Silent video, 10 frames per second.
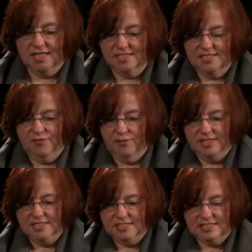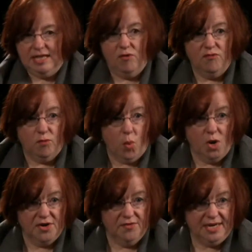different
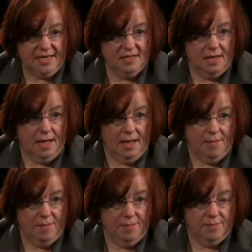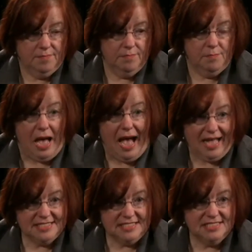self-watering
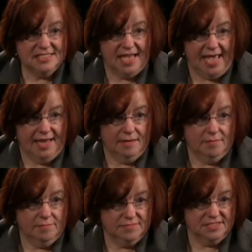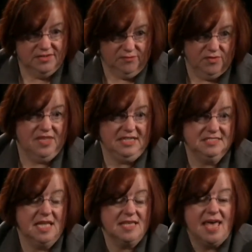pots and different things
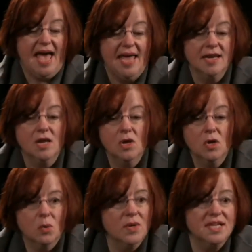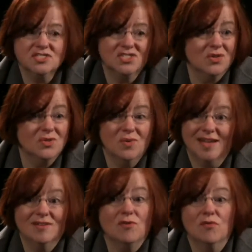like that. We could show you how
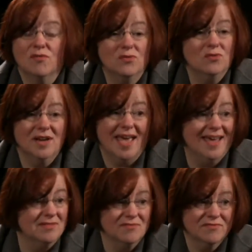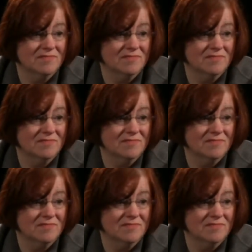to grow food out of,